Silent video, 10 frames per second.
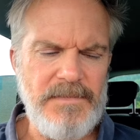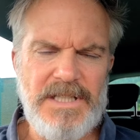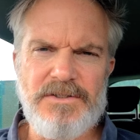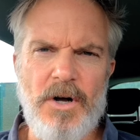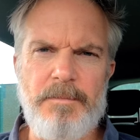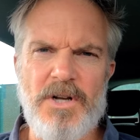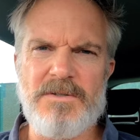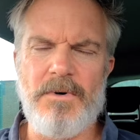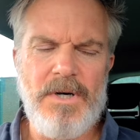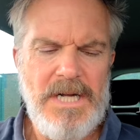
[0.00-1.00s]
It's not
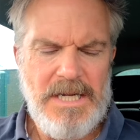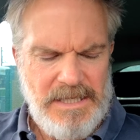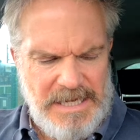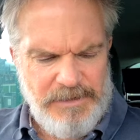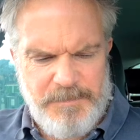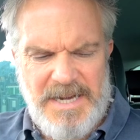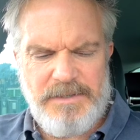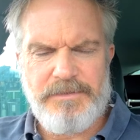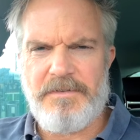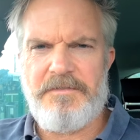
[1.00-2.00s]
possible.
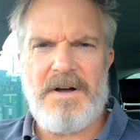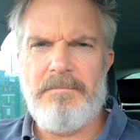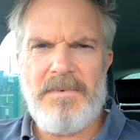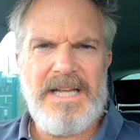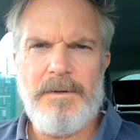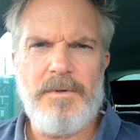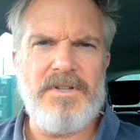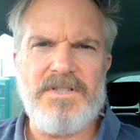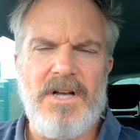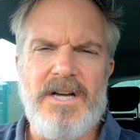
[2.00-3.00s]
Irrespective of the fumbling with
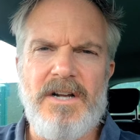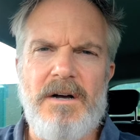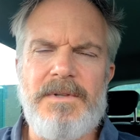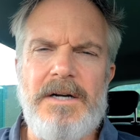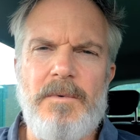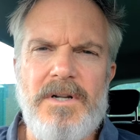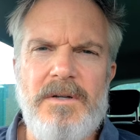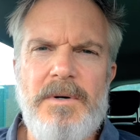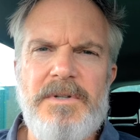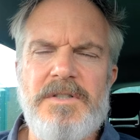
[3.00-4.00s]
the sidearm that one of
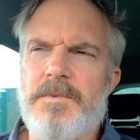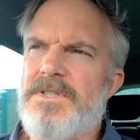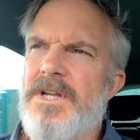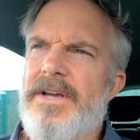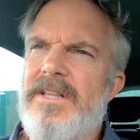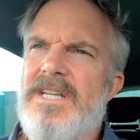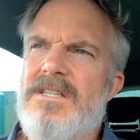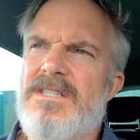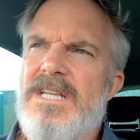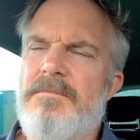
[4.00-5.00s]
the women was doing, there
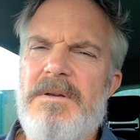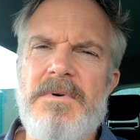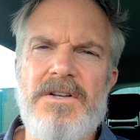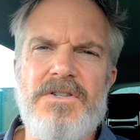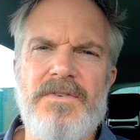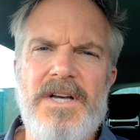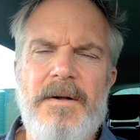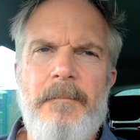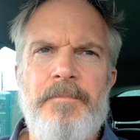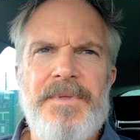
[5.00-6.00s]
didn't seem to be much of a
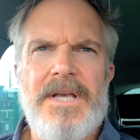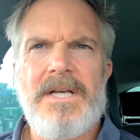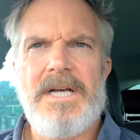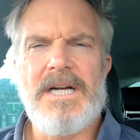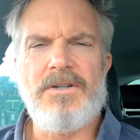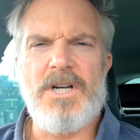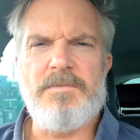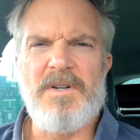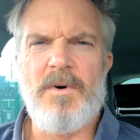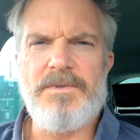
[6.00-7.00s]

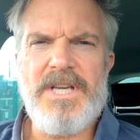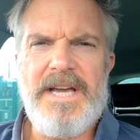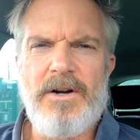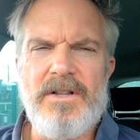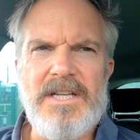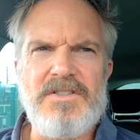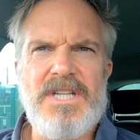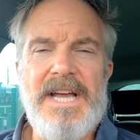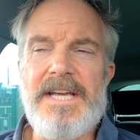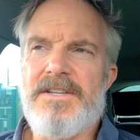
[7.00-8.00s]
acknowledgement of what was going on that
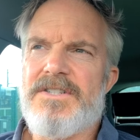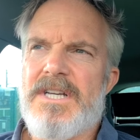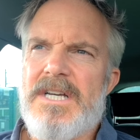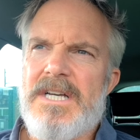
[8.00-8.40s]
stage.